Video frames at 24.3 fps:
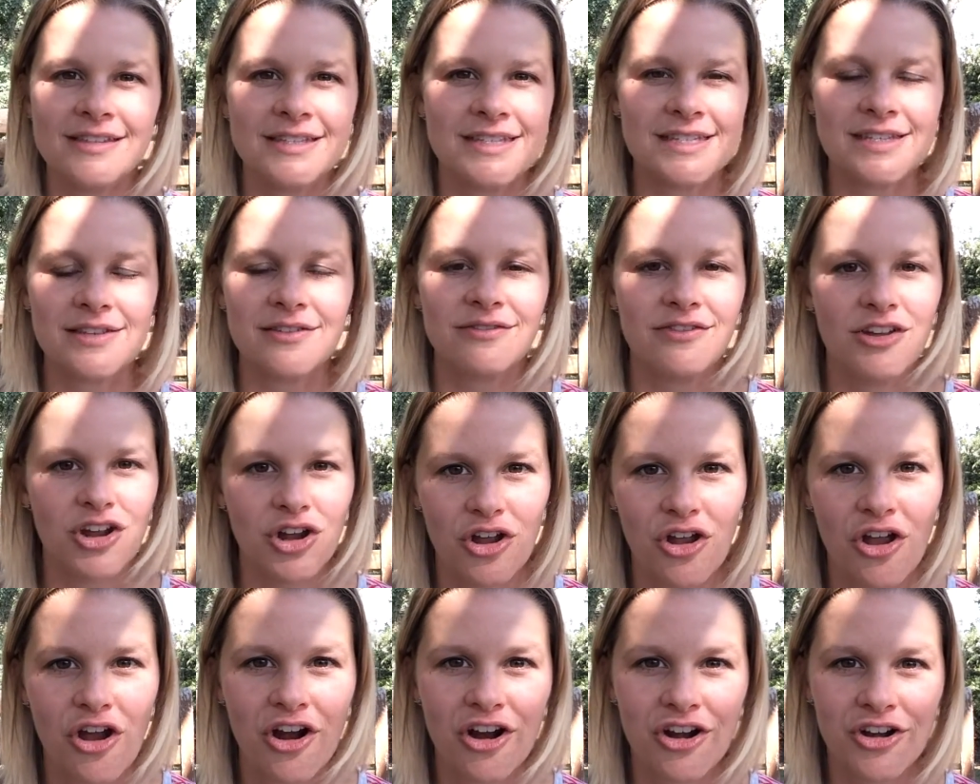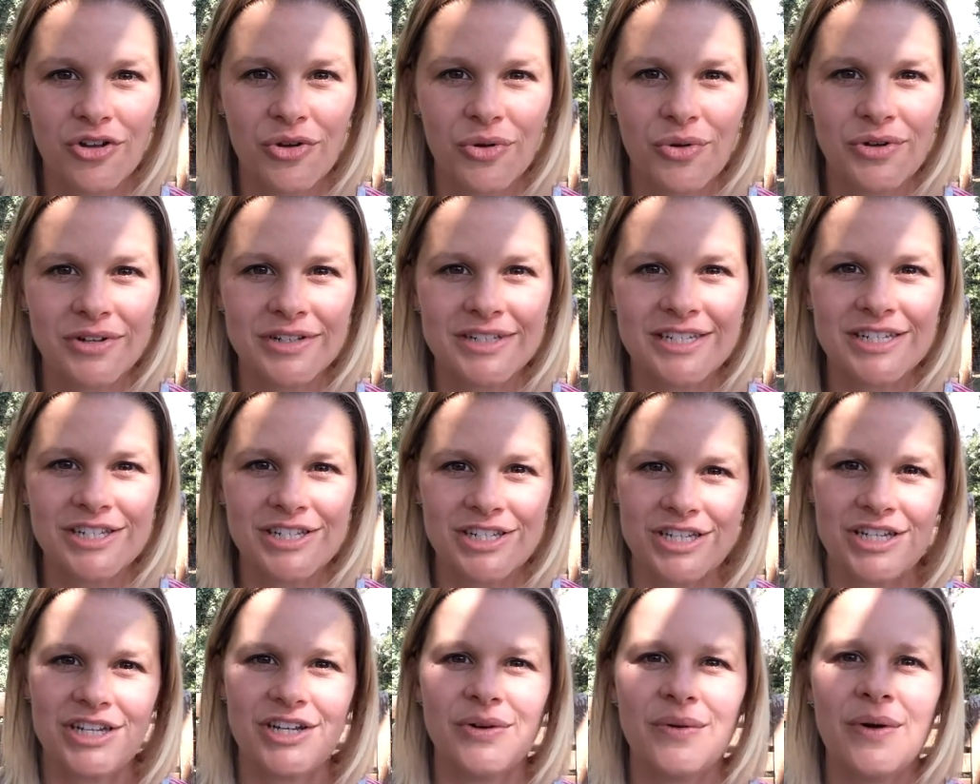This is a very hard goal to
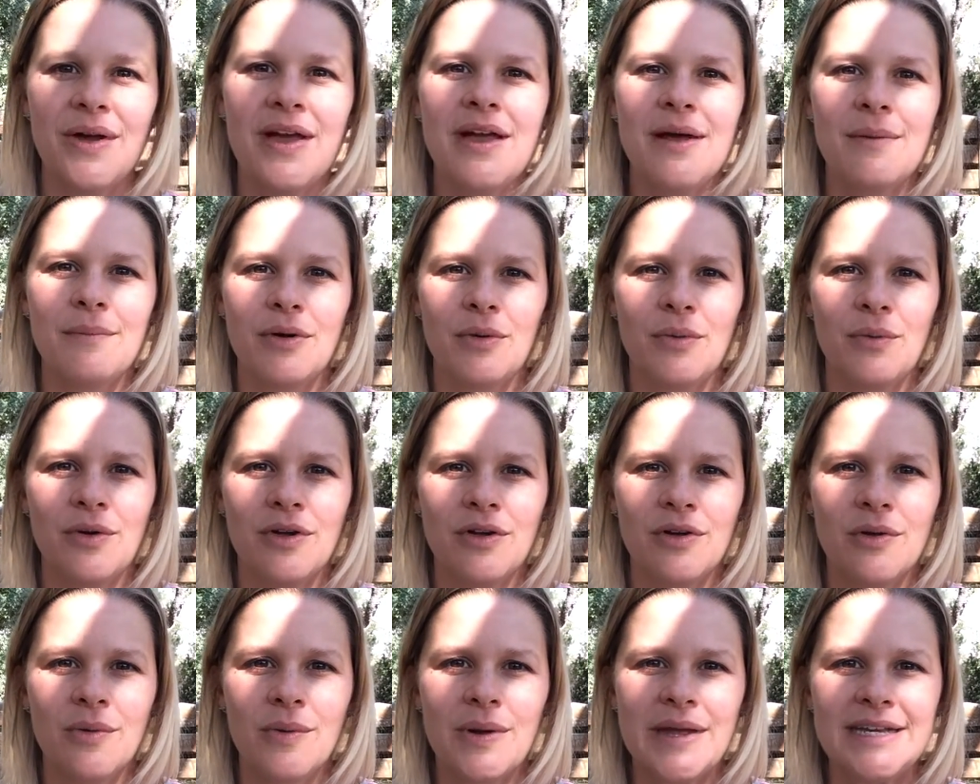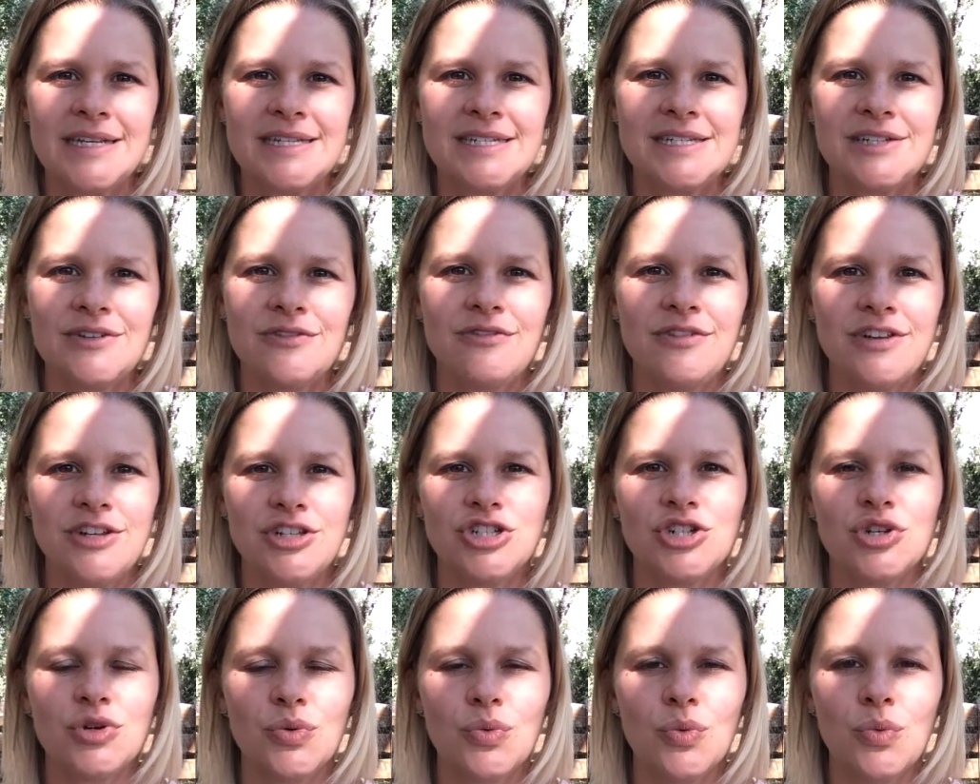do, but we're going to
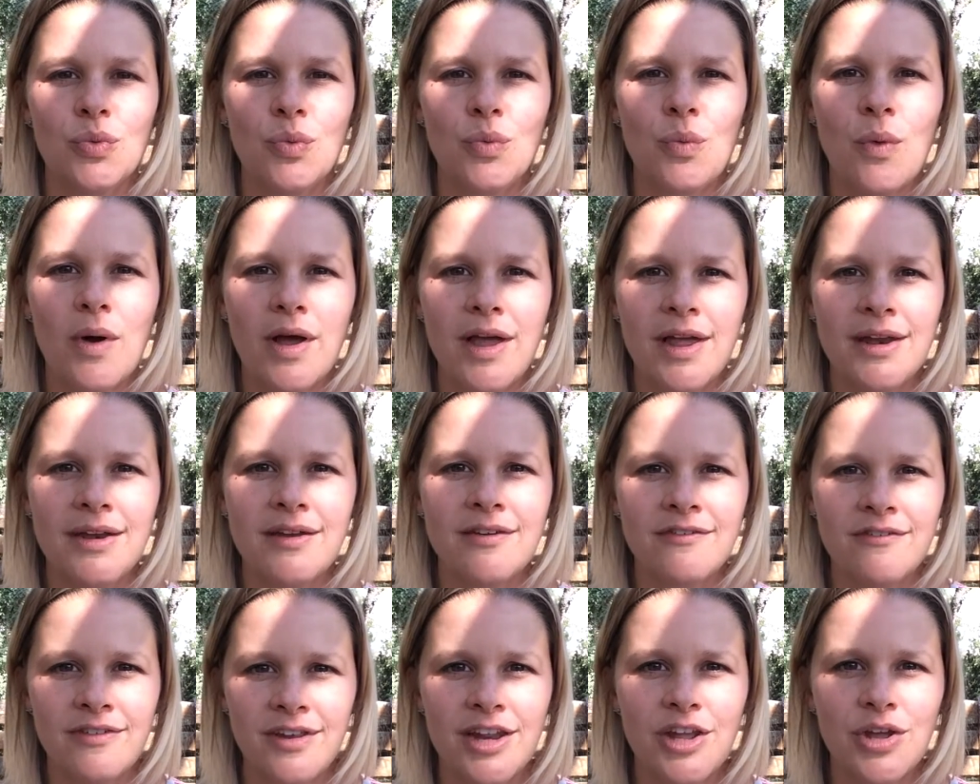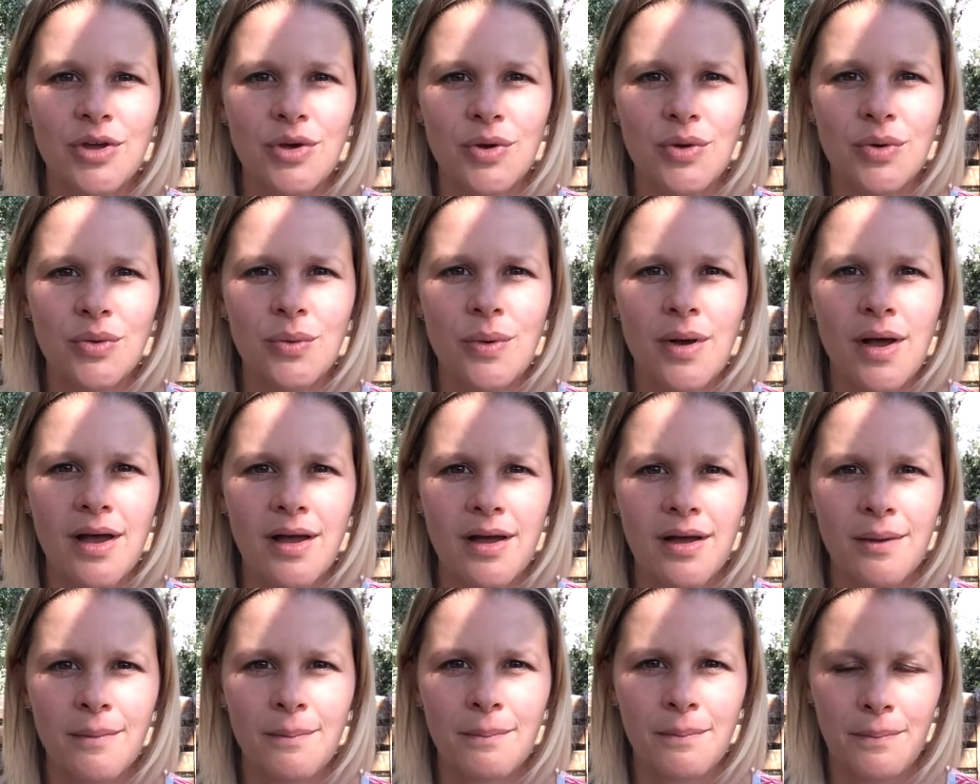feature one video
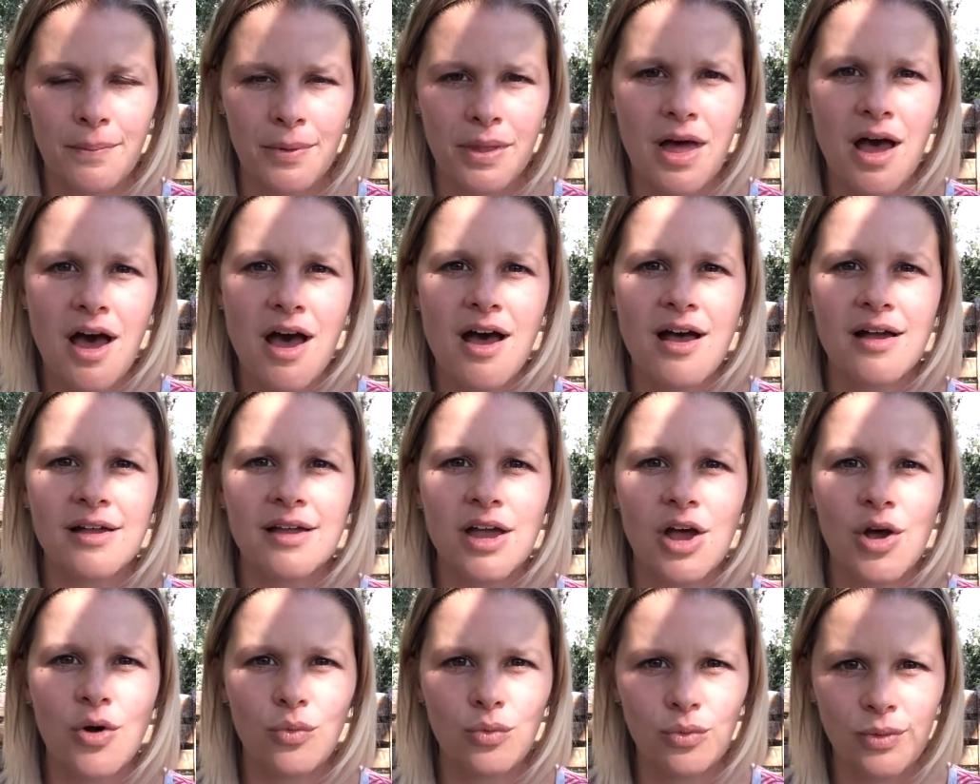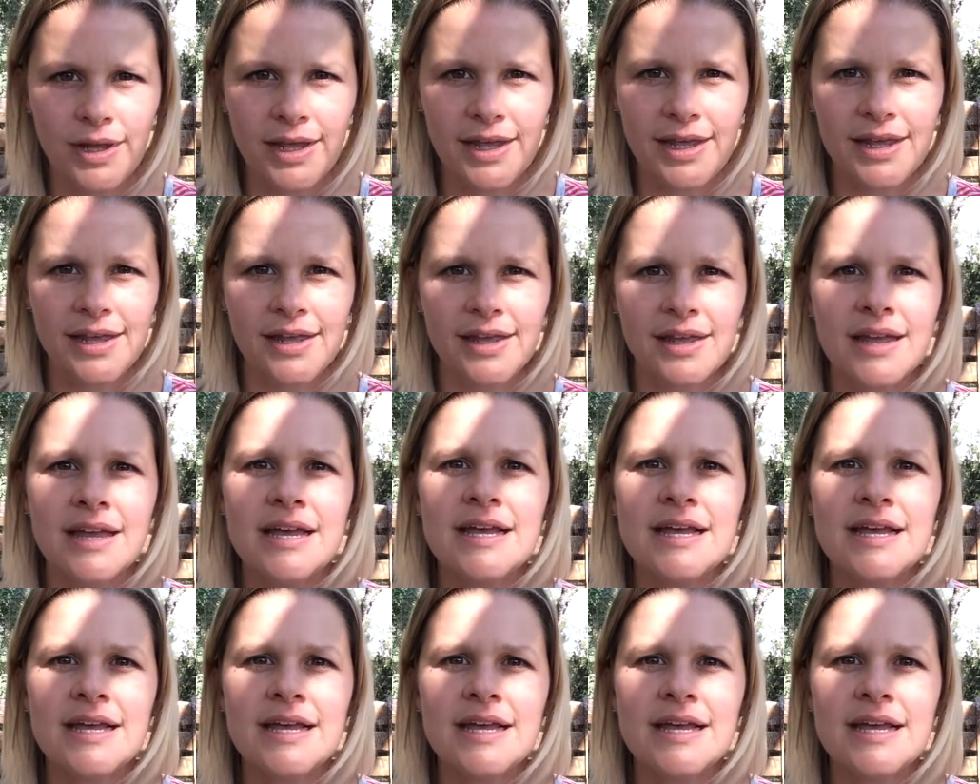blog a week